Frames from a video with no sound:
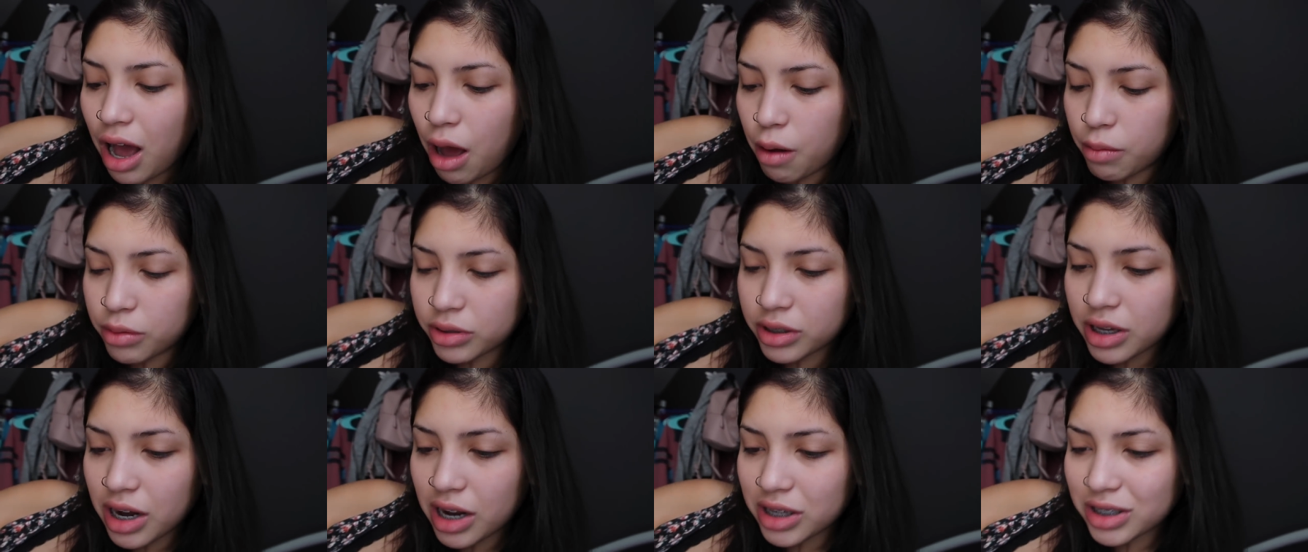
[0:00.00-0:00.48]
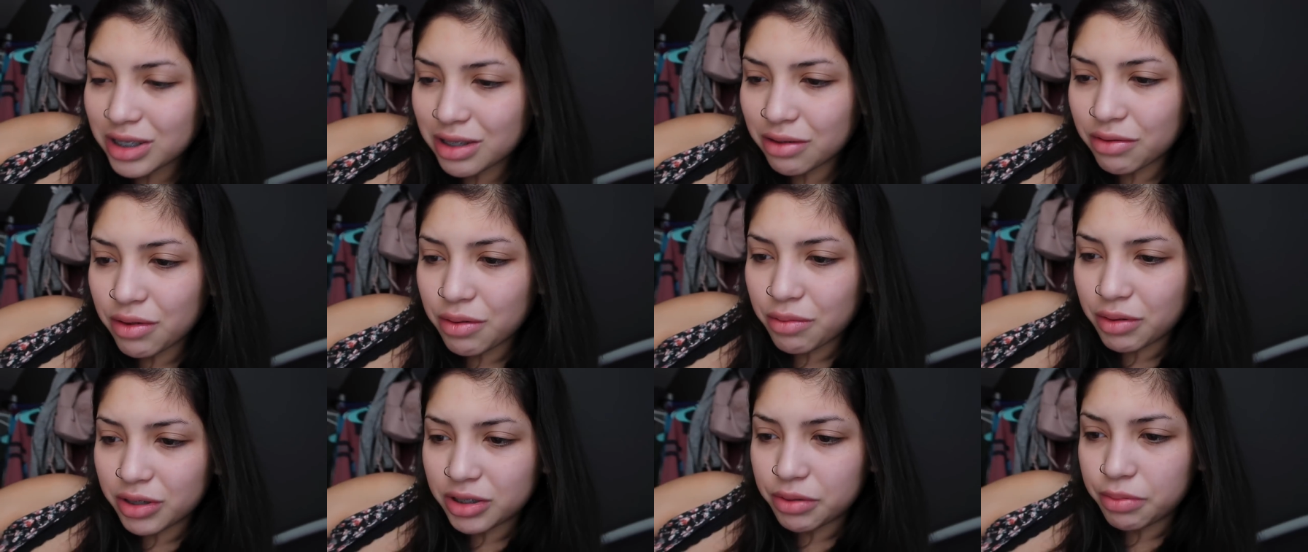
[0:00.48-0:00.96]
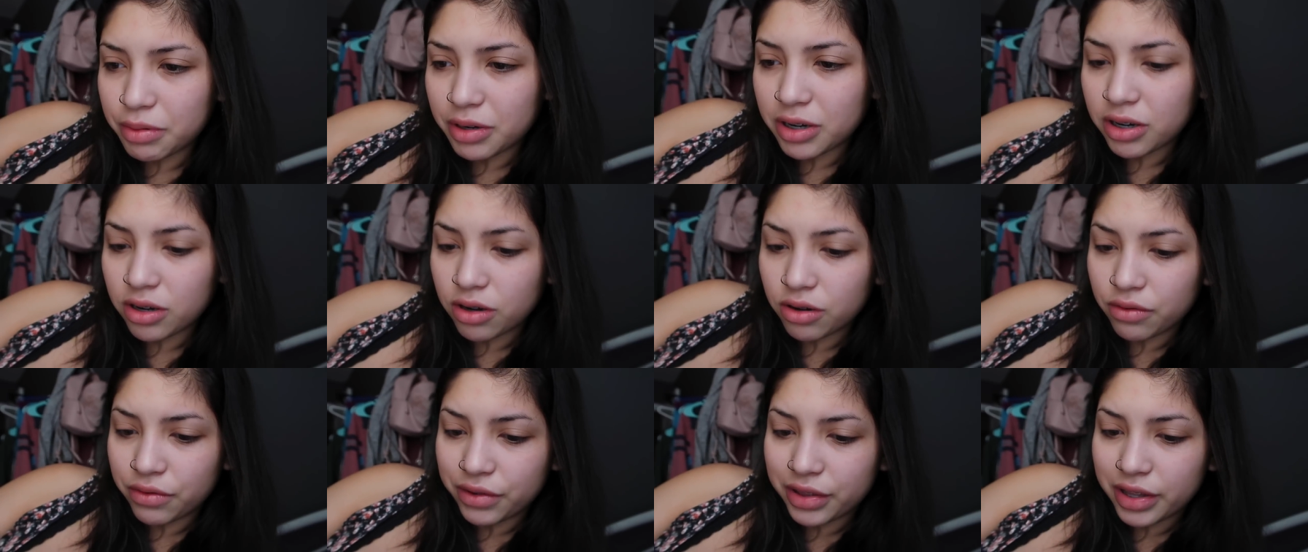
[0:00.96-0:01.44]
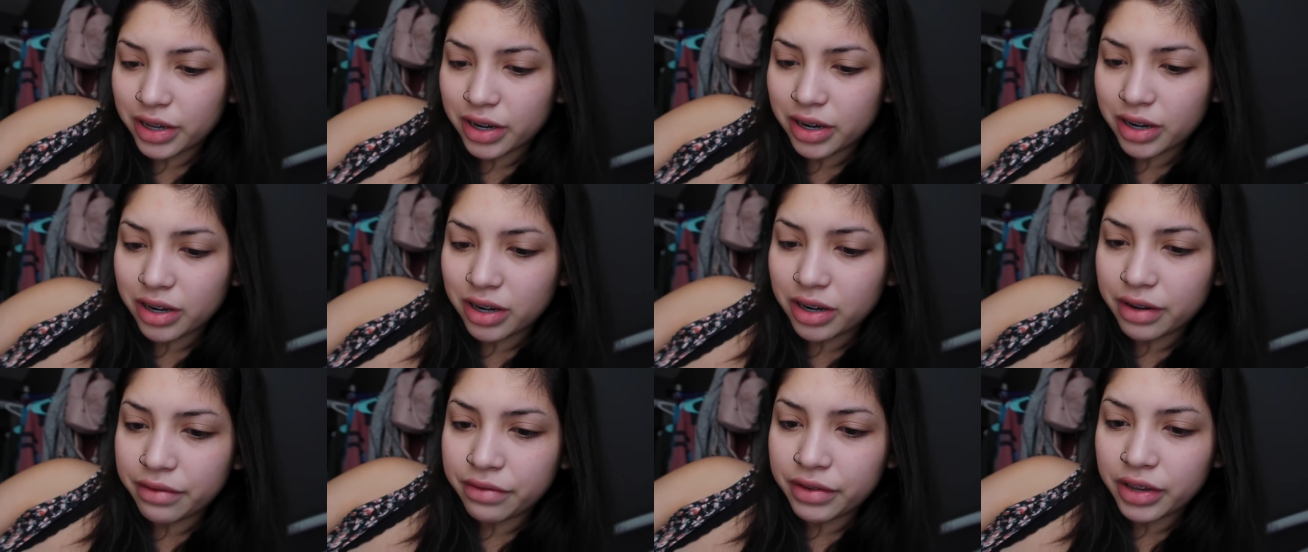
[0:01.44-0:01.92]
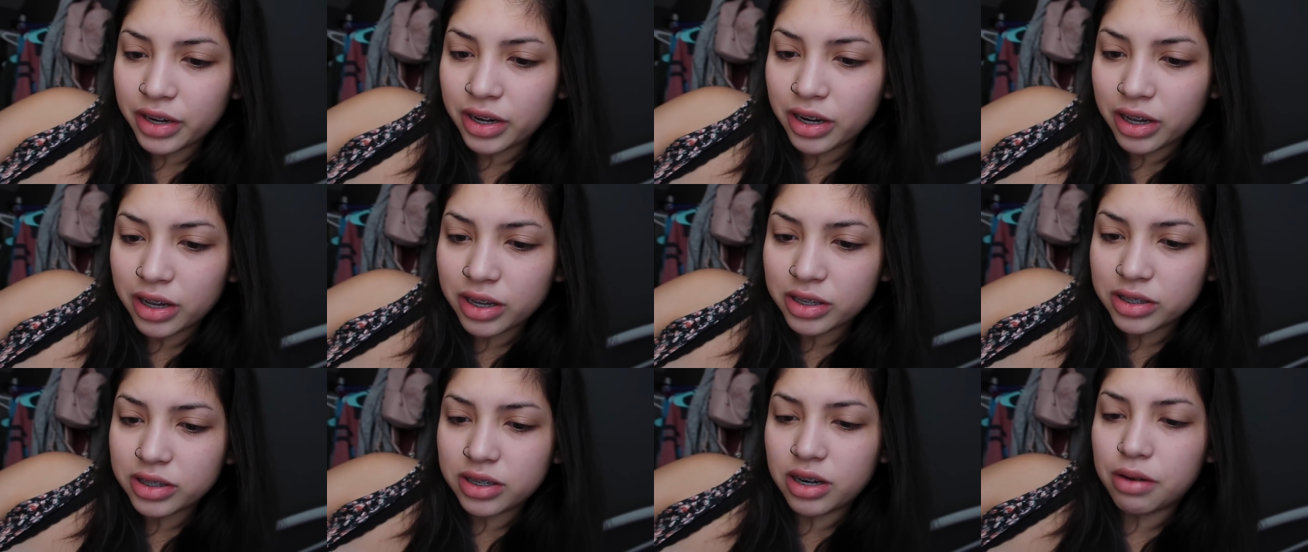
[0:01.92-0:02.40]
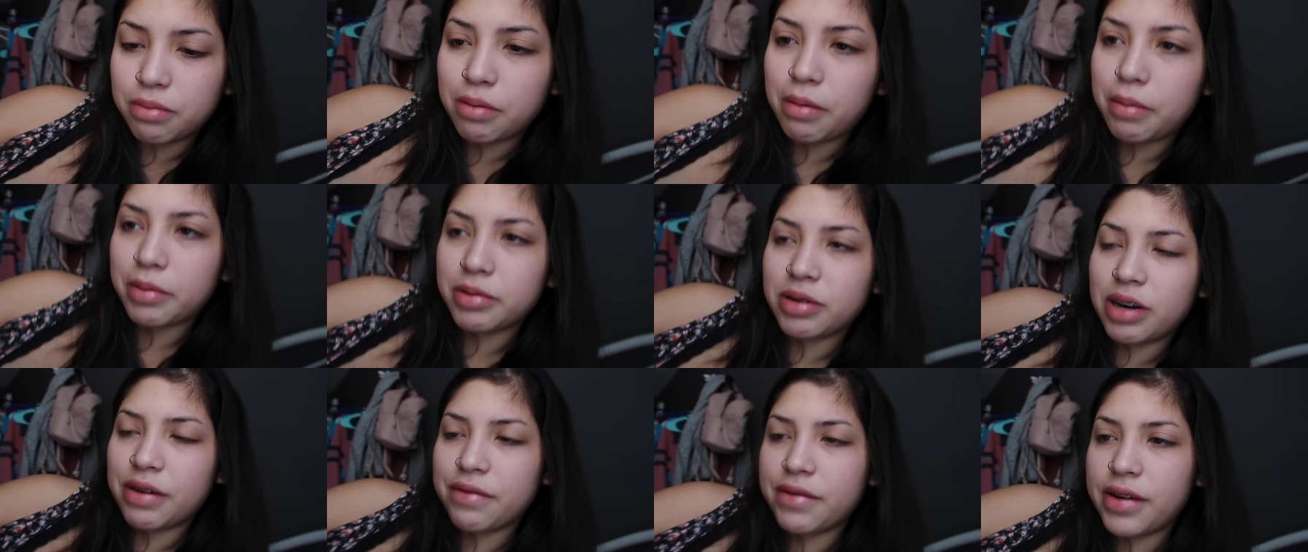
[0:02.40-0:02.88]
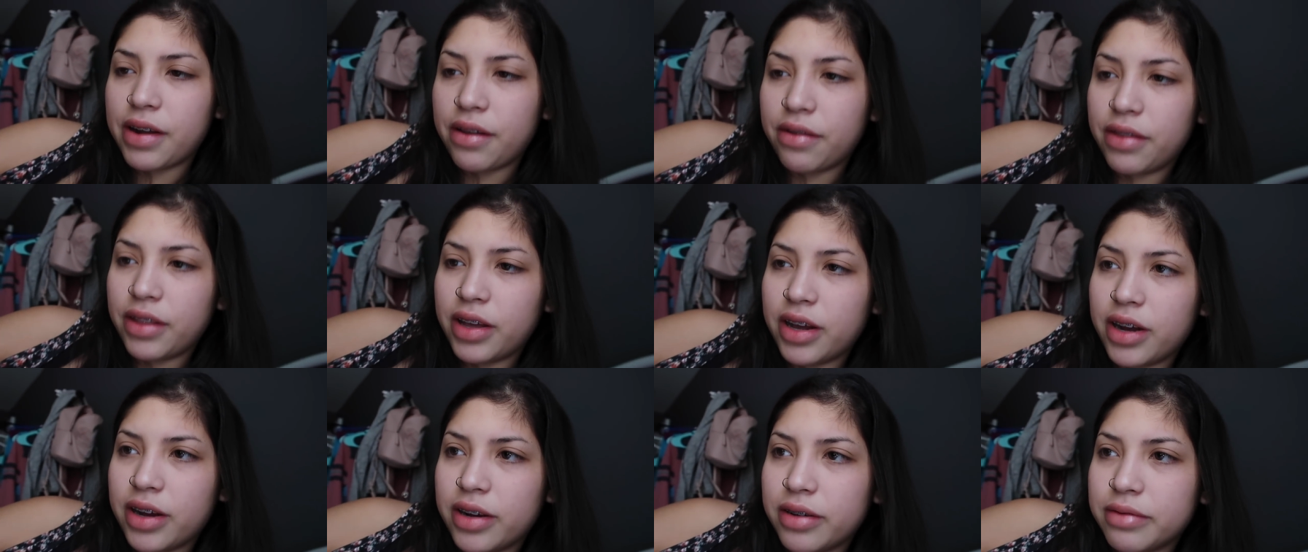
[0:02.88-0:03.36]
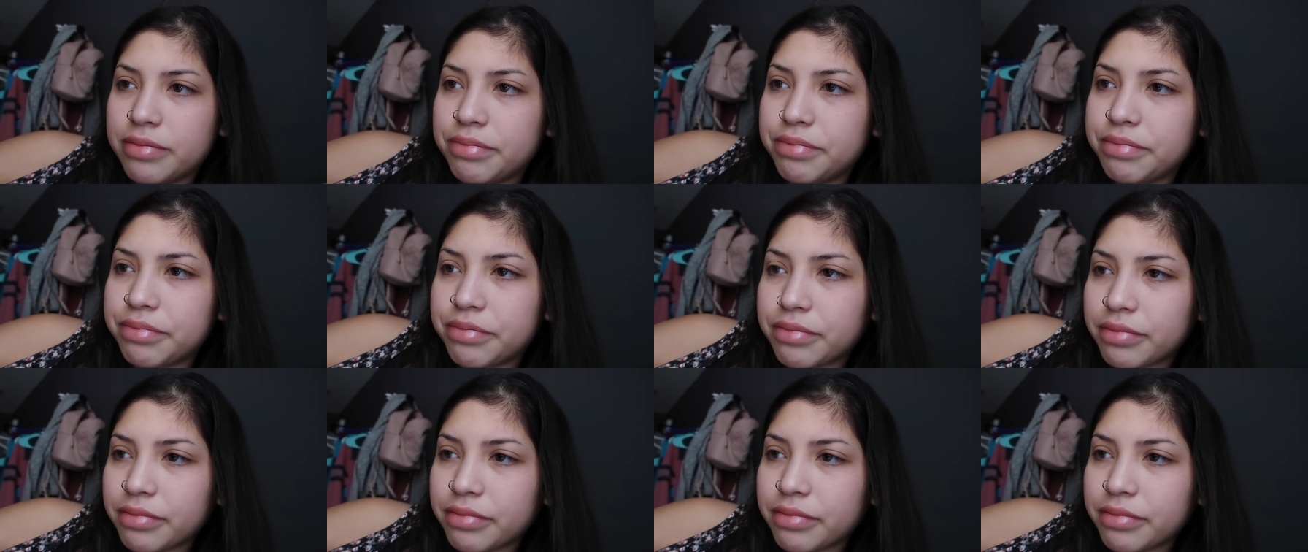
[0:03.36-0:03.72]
I'm just gonna ask him if he wants me to go over there, and if he does, then I'll probably drive down there.